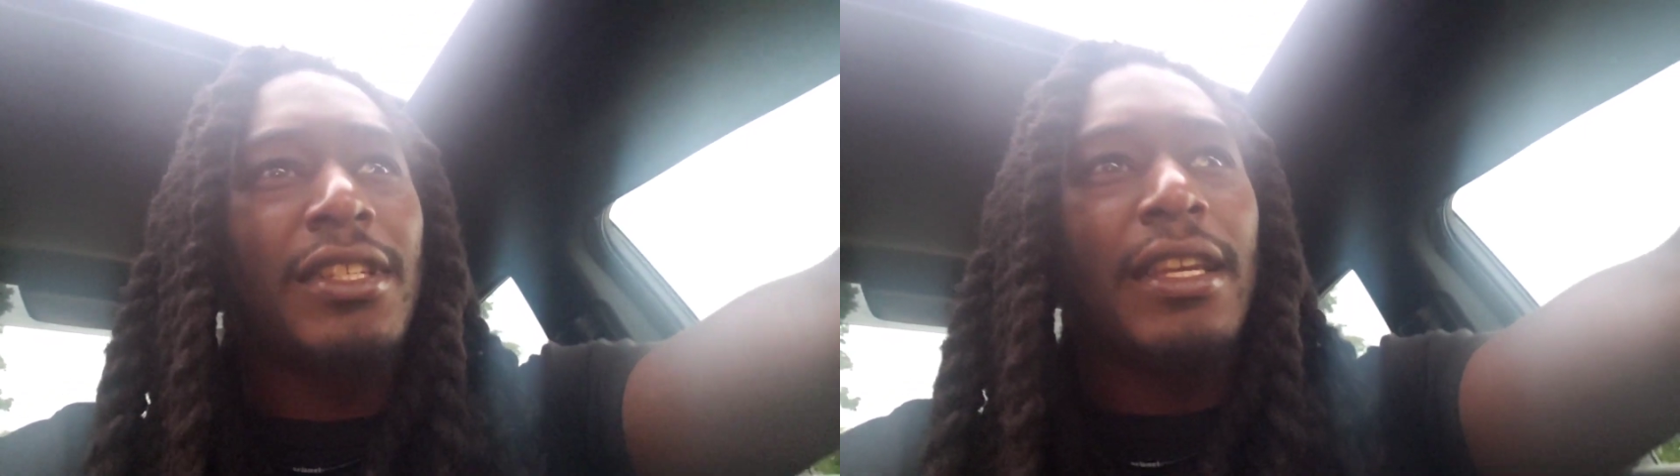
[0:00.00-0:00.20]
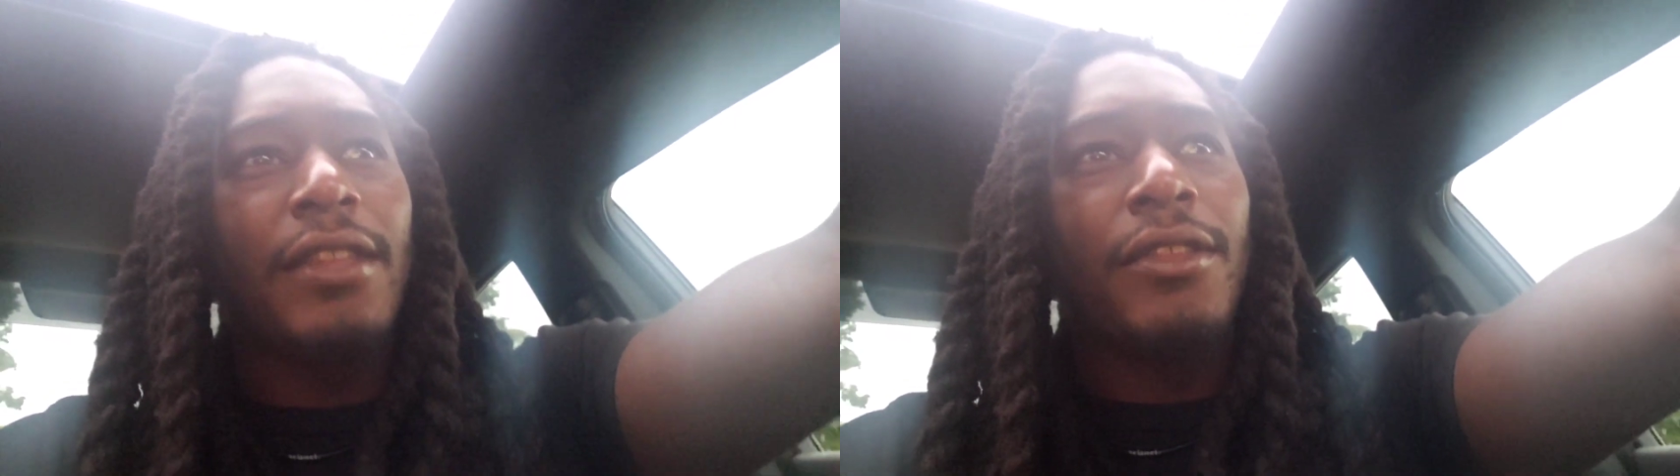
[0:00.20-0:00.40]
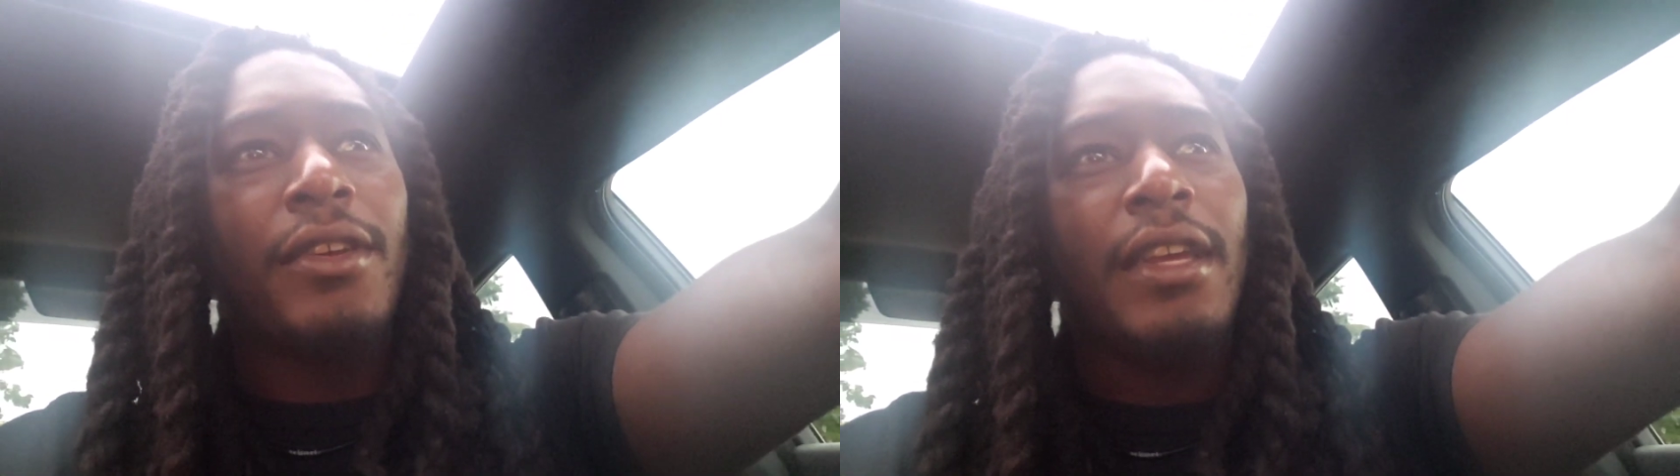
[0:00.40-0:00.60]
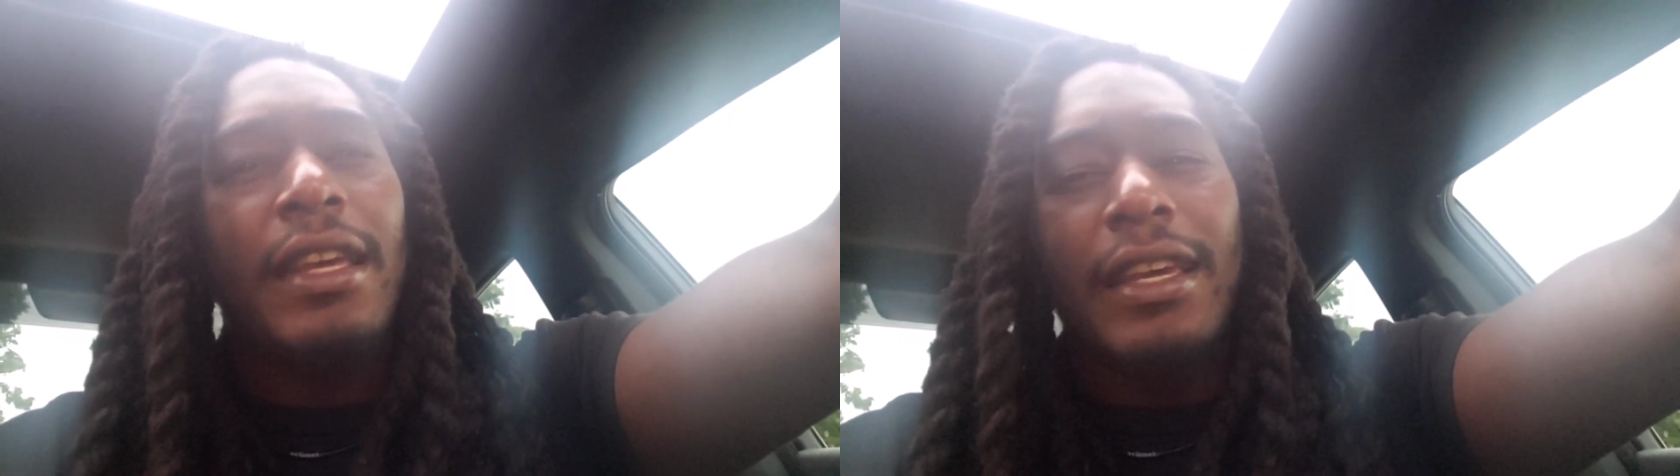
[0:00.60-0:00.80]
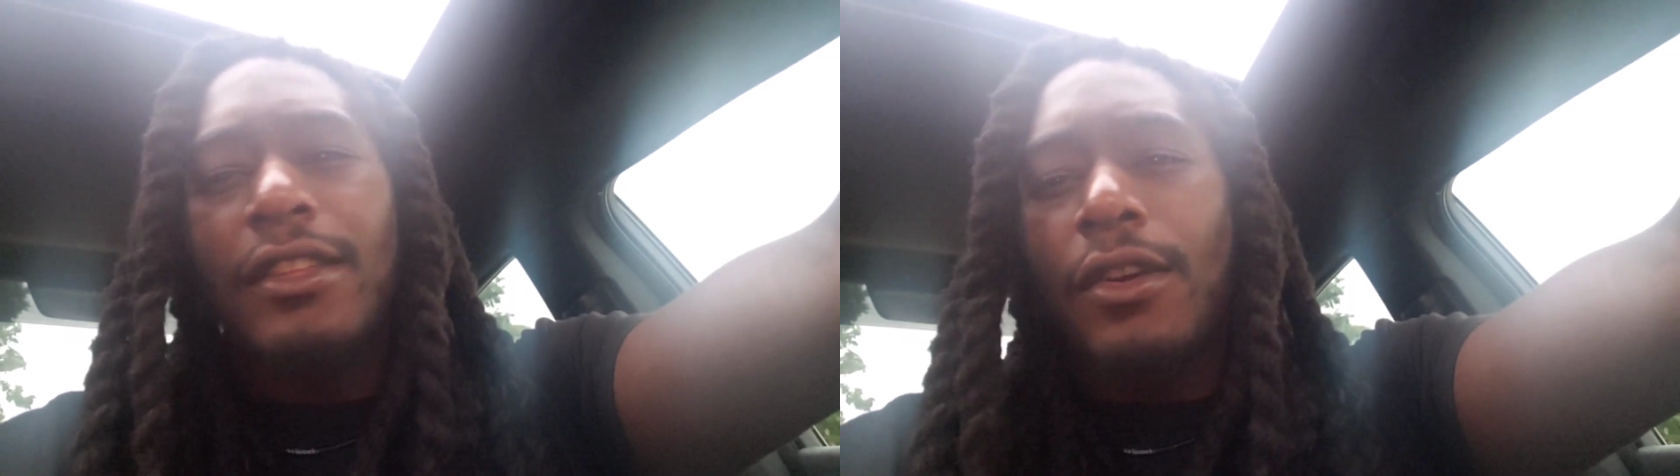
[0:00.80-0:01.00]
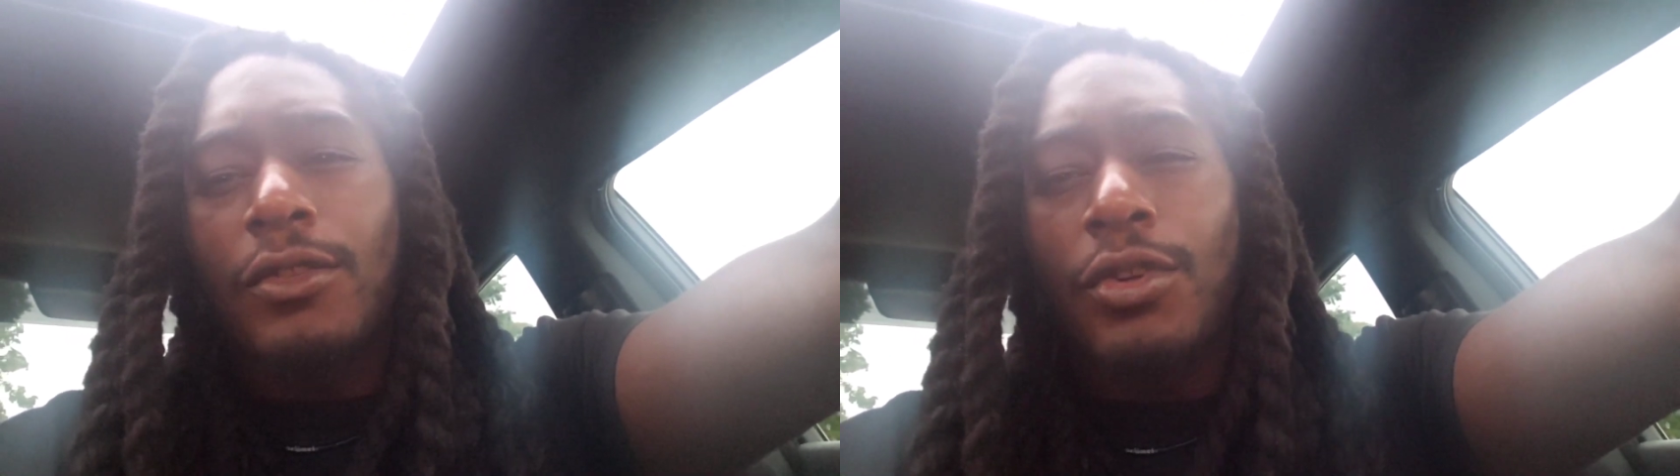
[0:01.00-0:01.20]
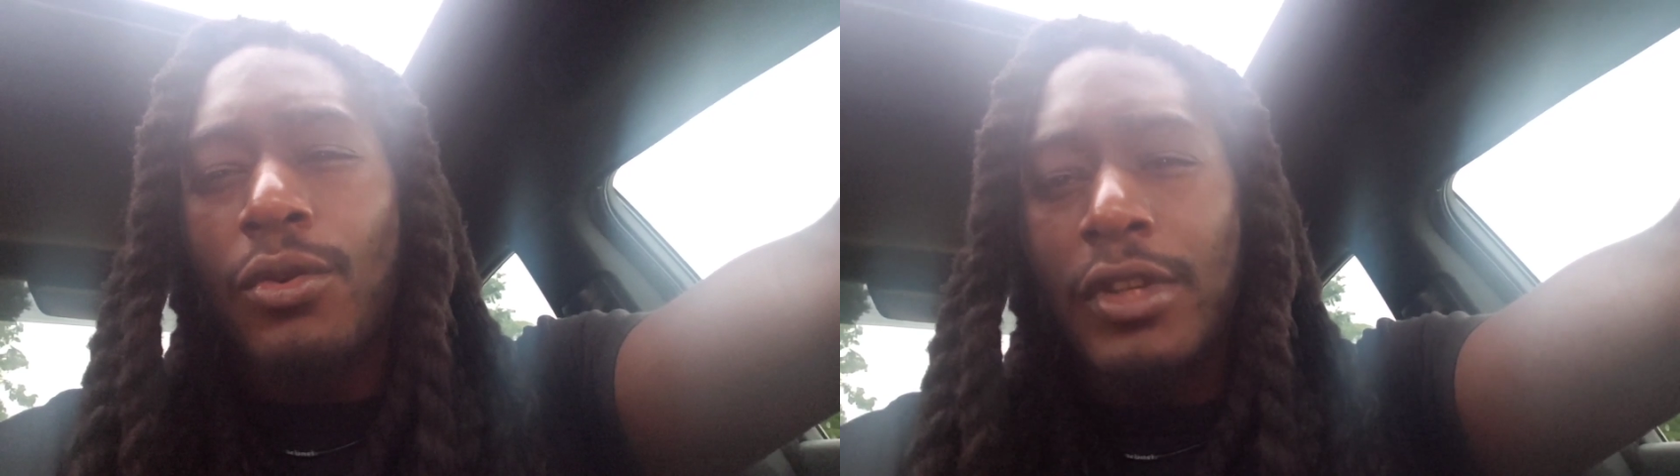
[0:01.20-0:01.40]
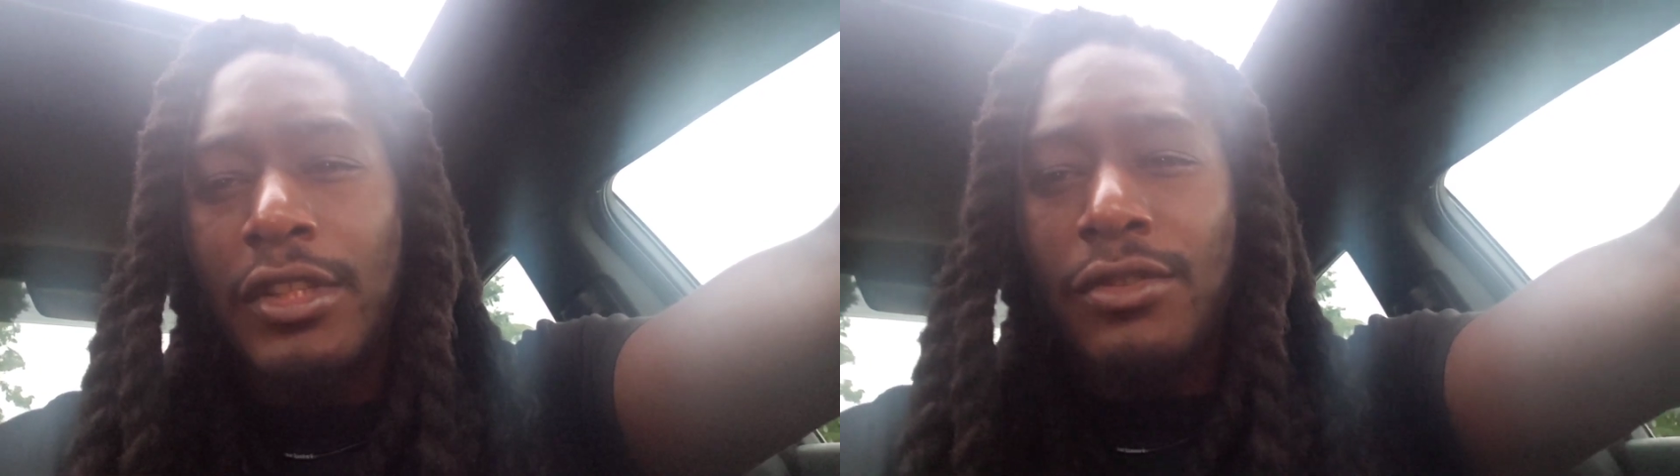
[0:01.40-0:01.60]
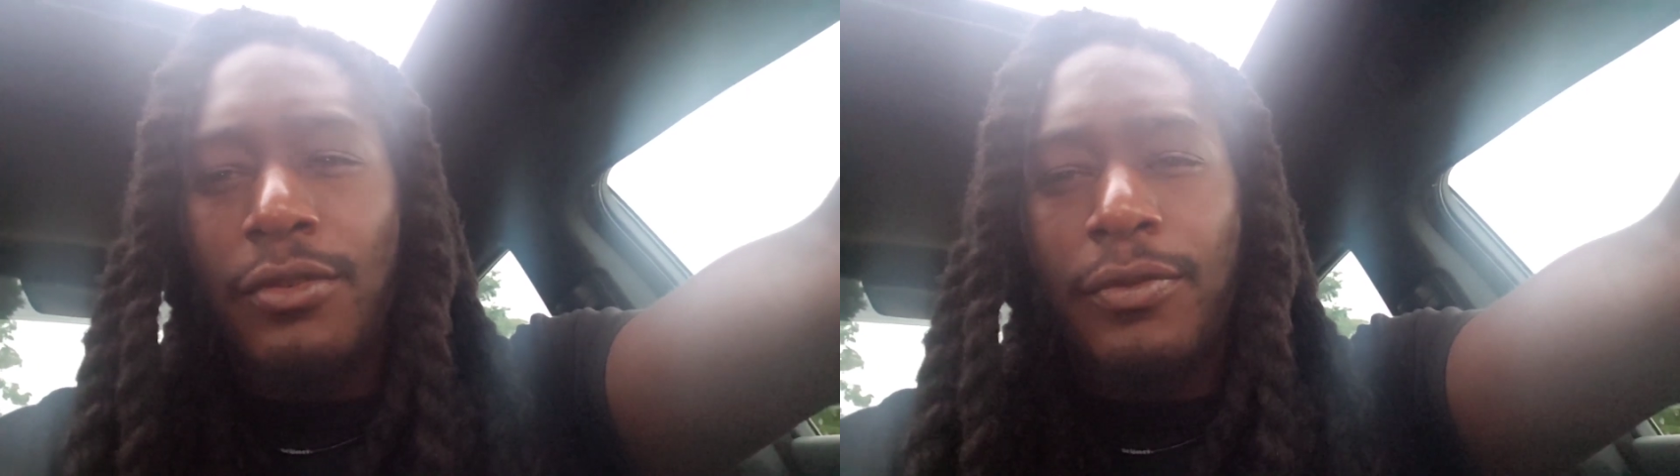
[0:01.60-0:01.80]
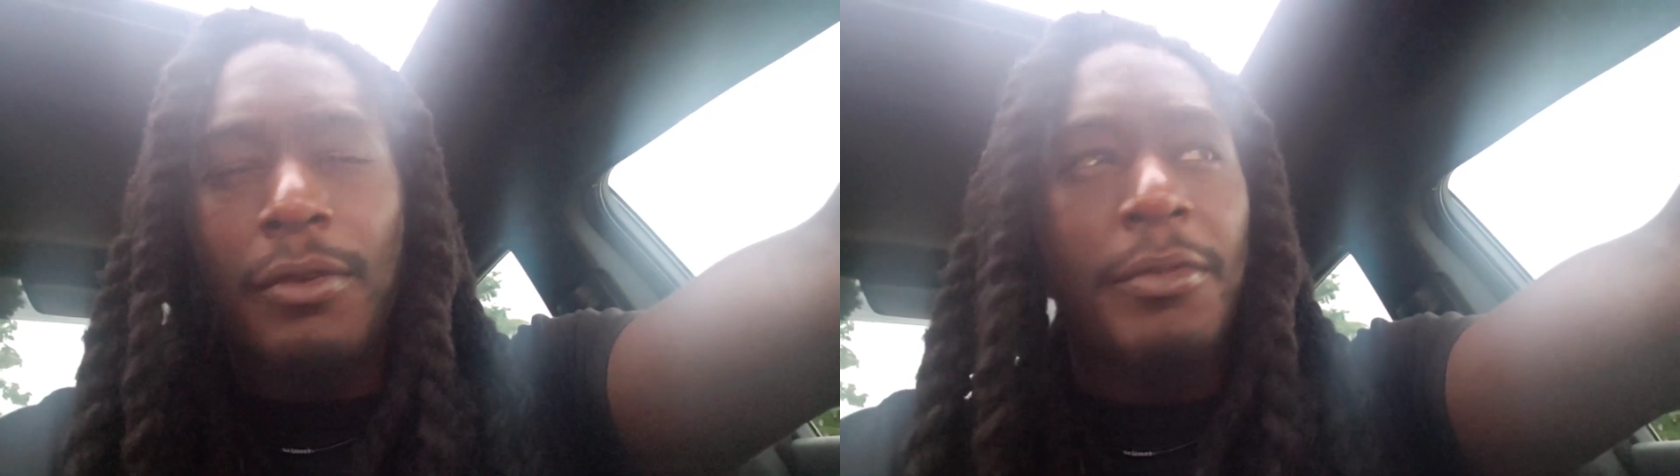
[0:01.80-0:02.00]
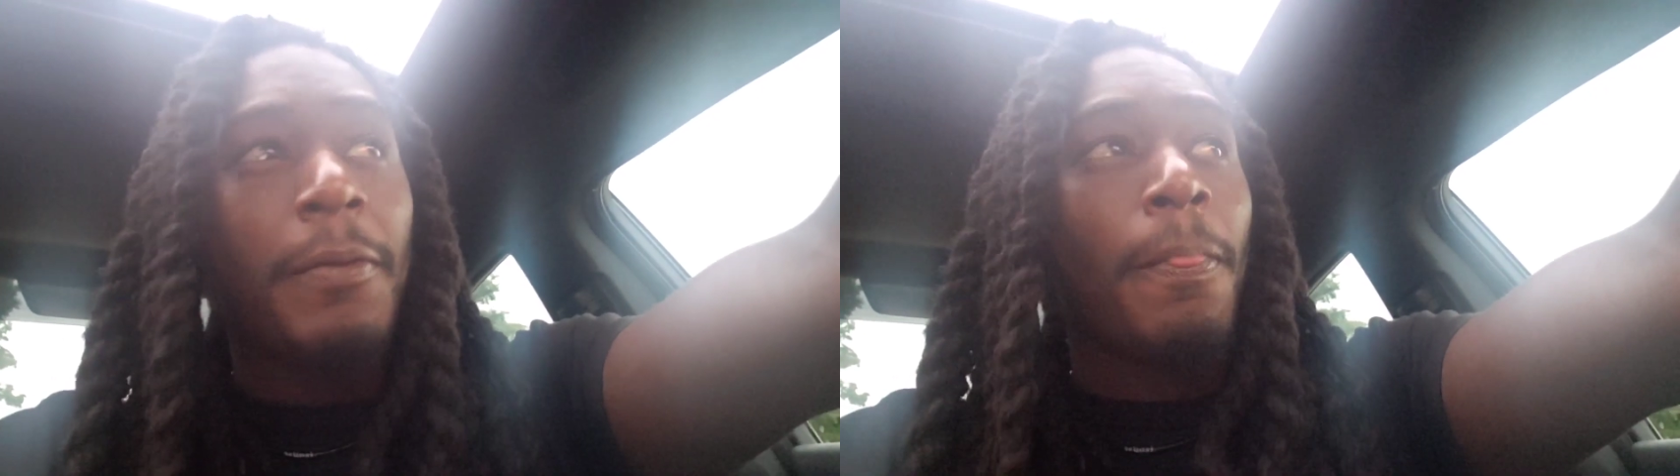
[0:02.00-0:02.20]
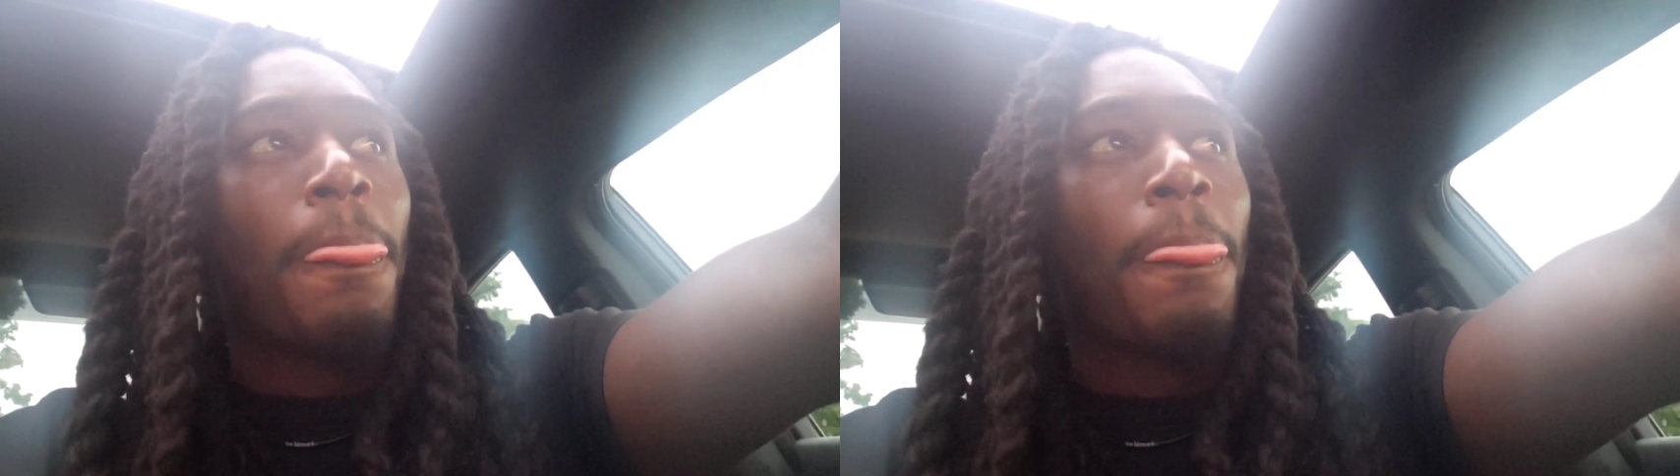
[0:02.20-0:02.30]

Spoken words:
together in your 20s, you feel me?